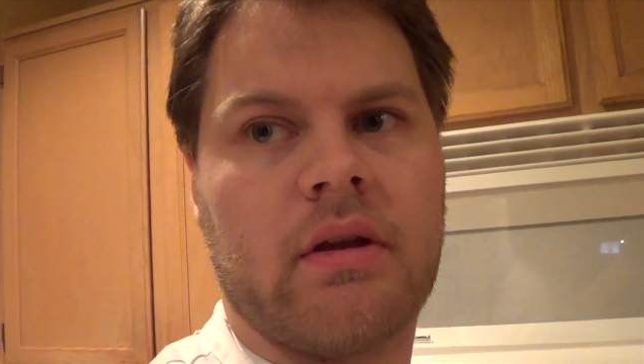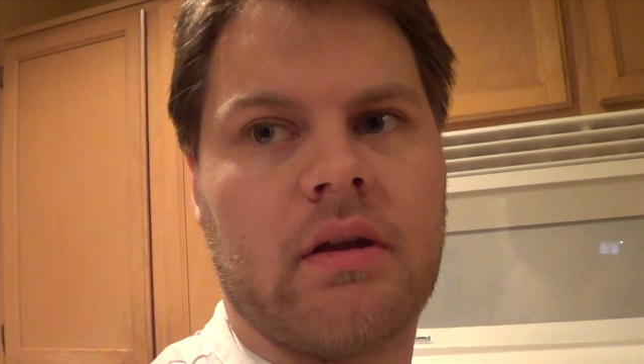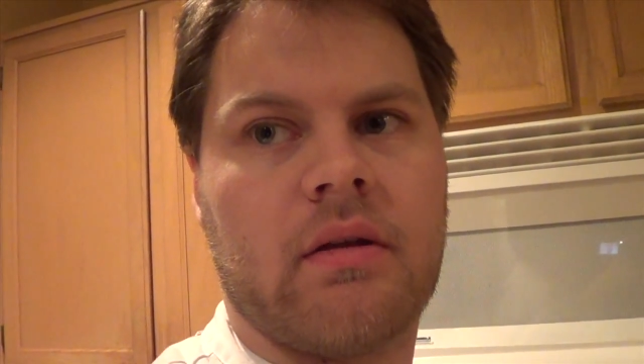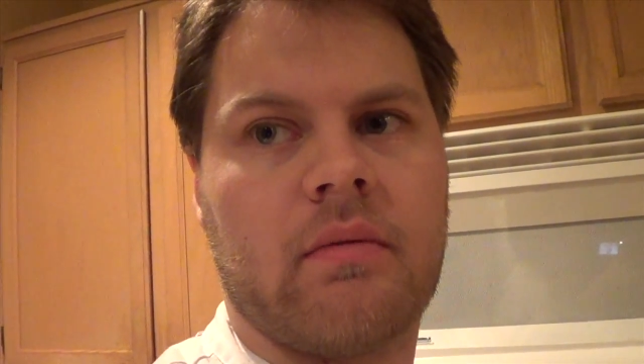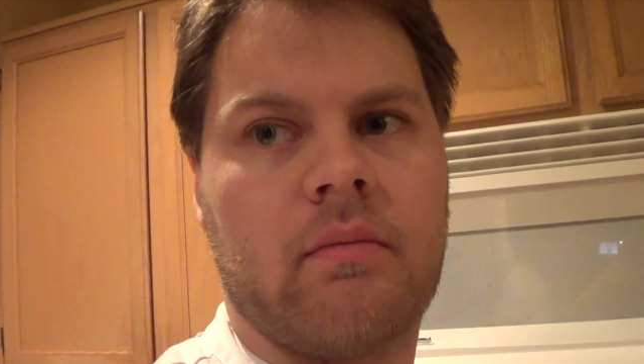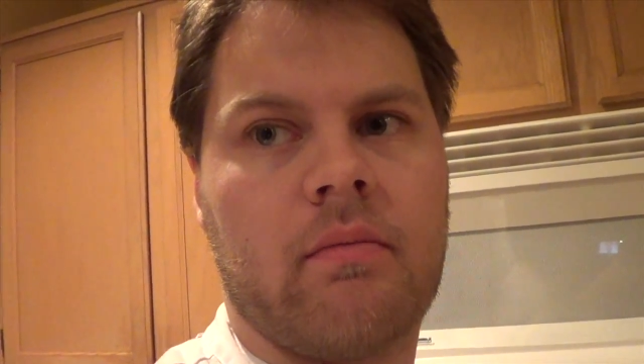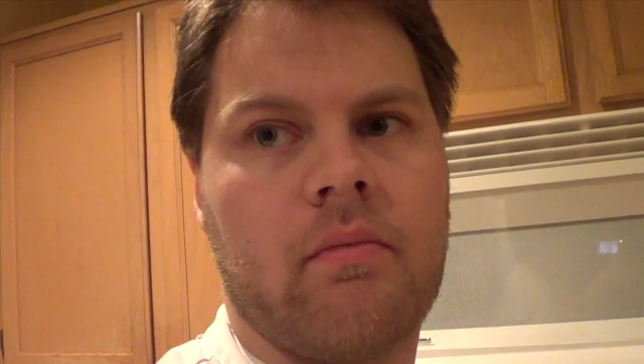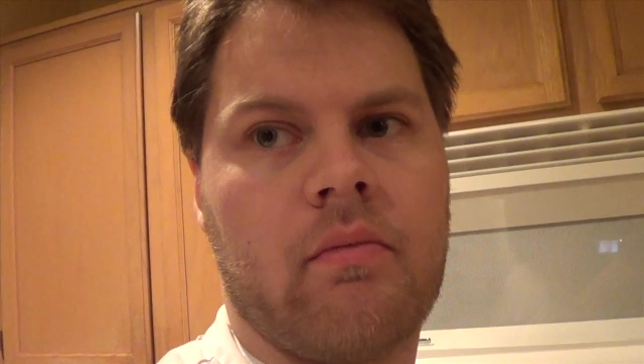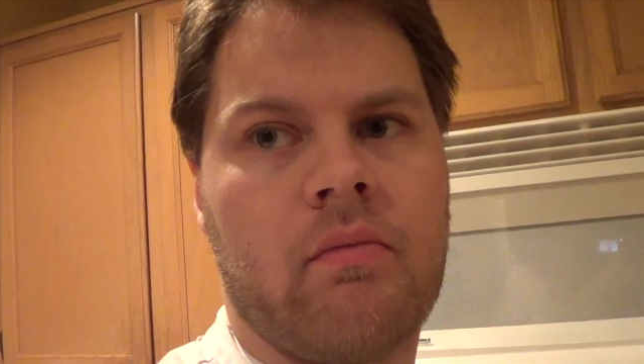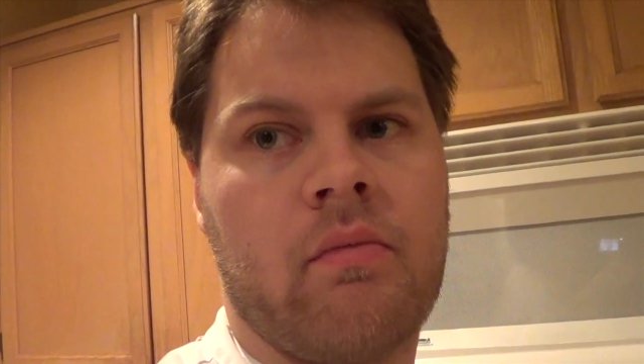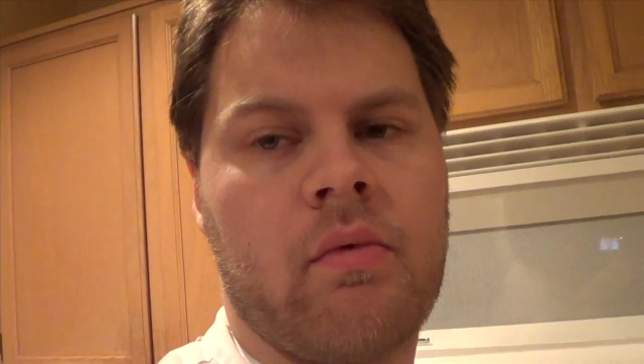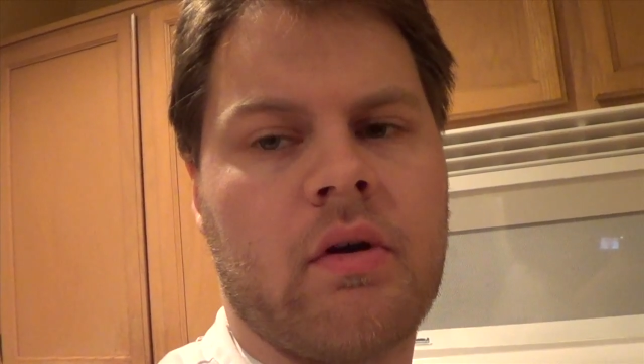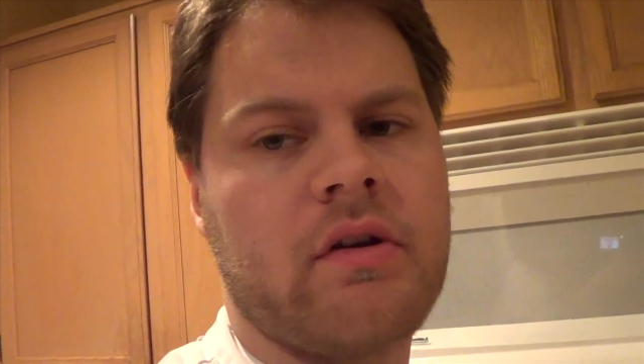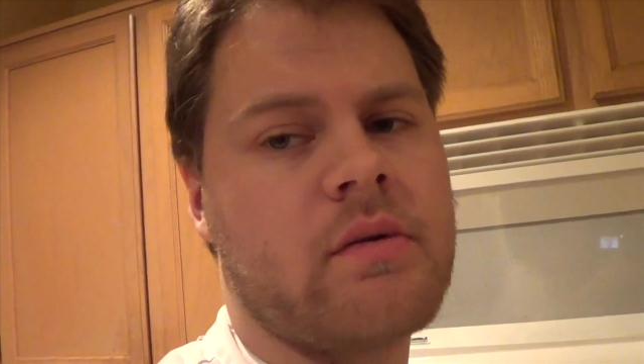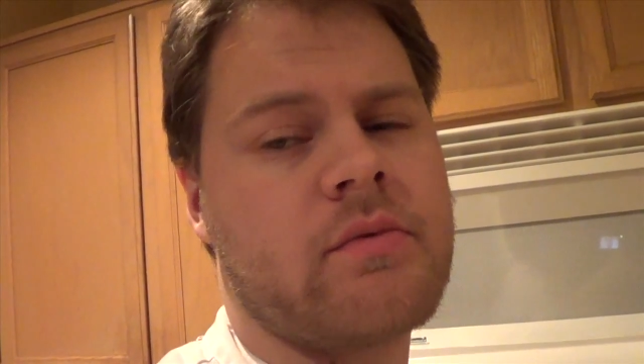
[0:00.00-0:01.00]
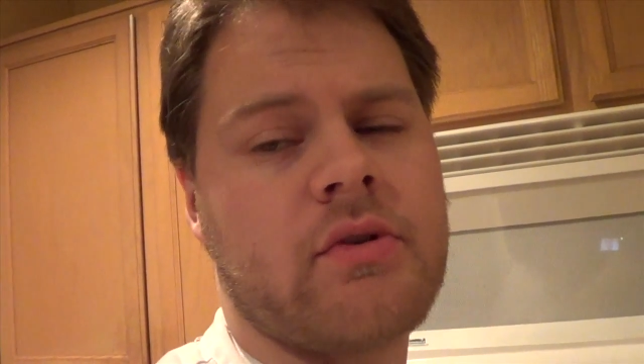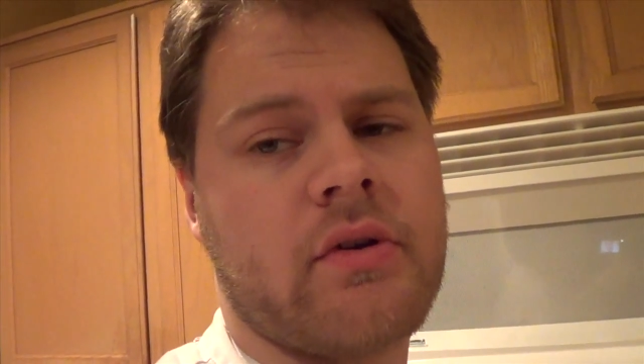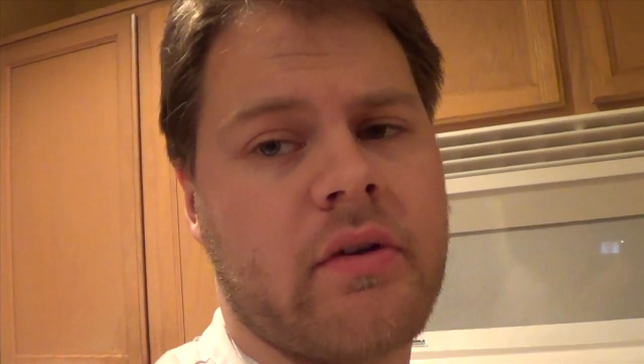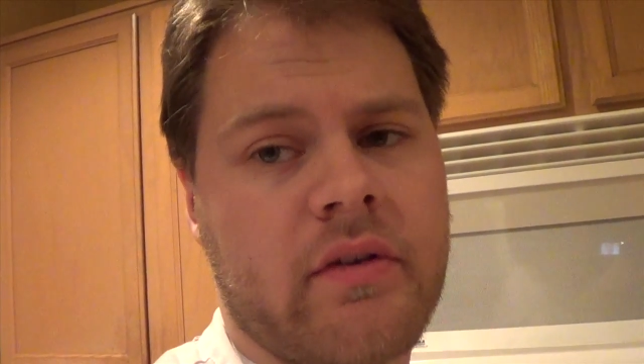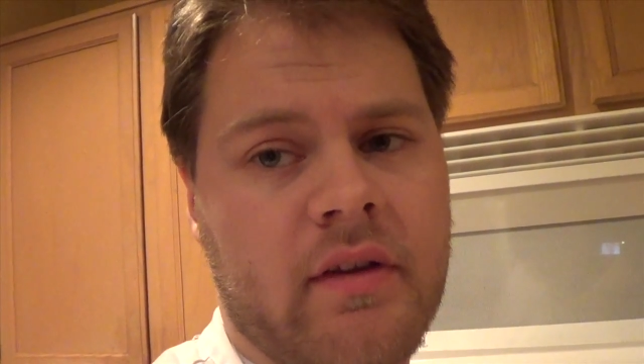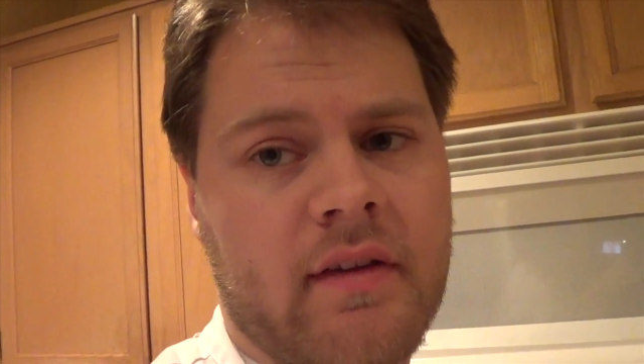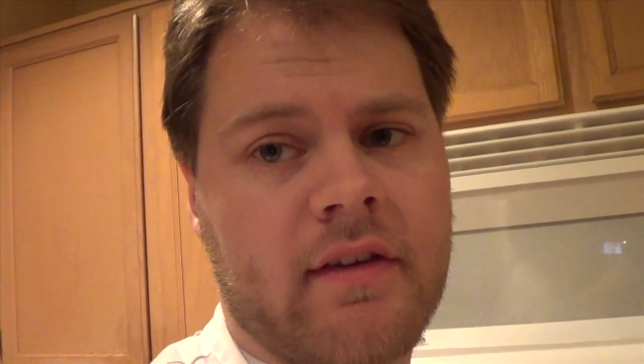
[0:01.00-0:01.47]
which I'm sure
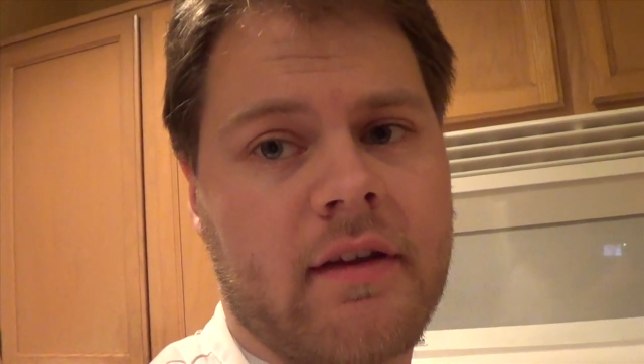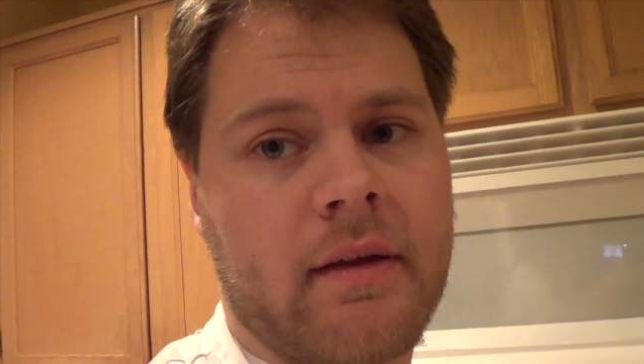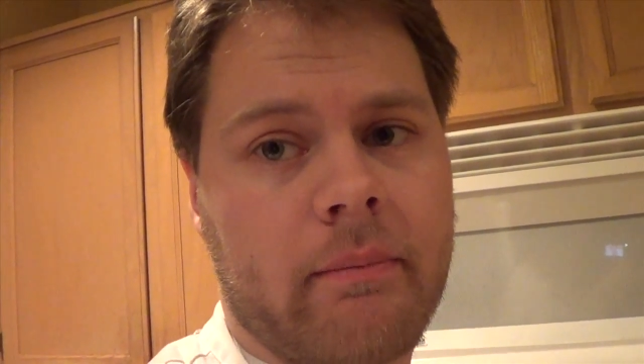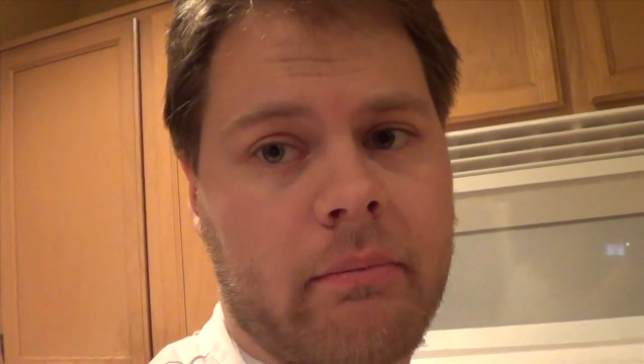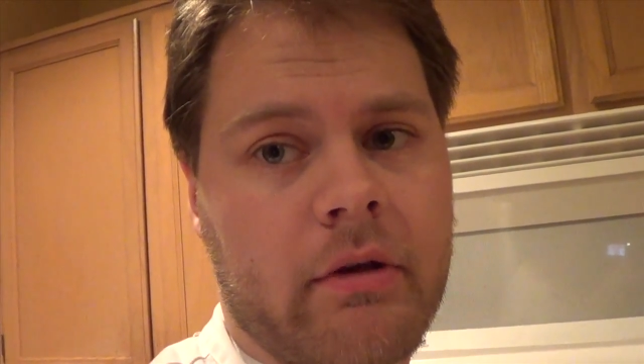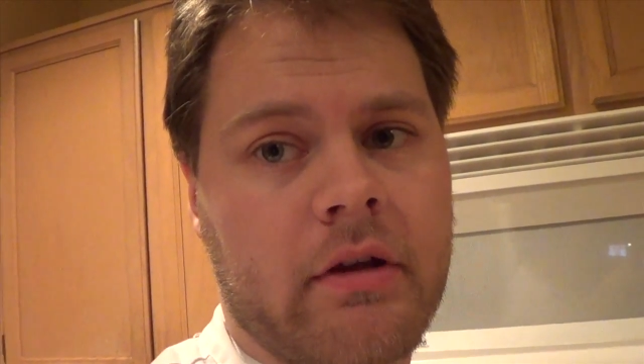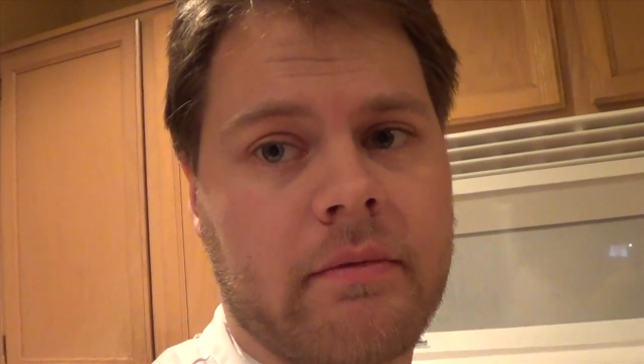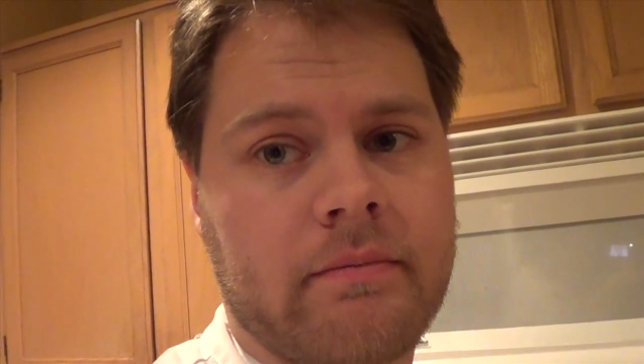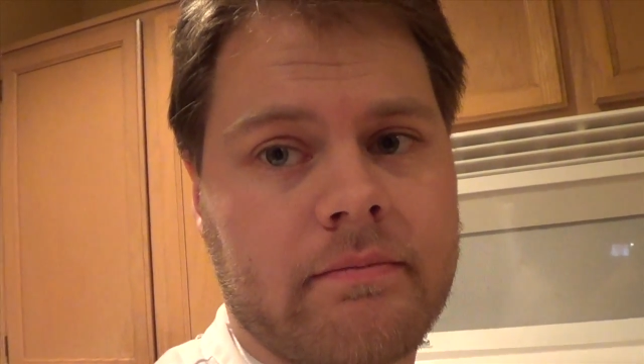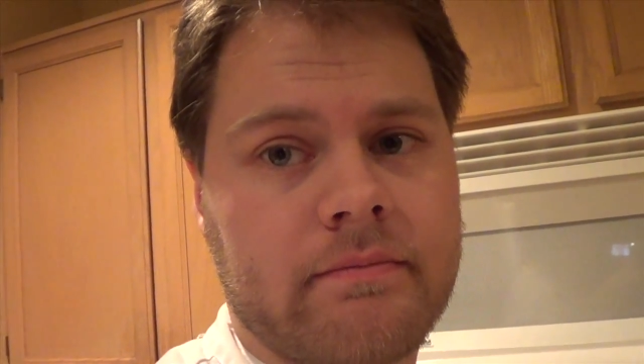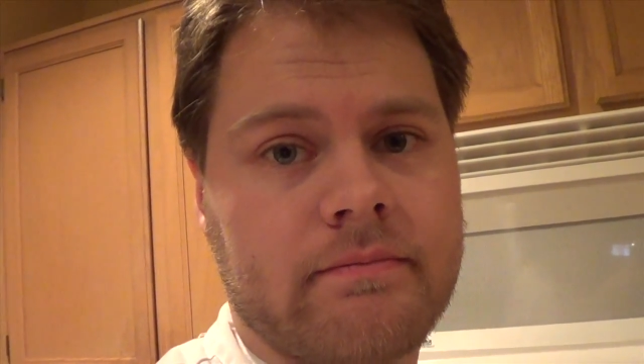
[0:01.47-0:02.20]
is easy, but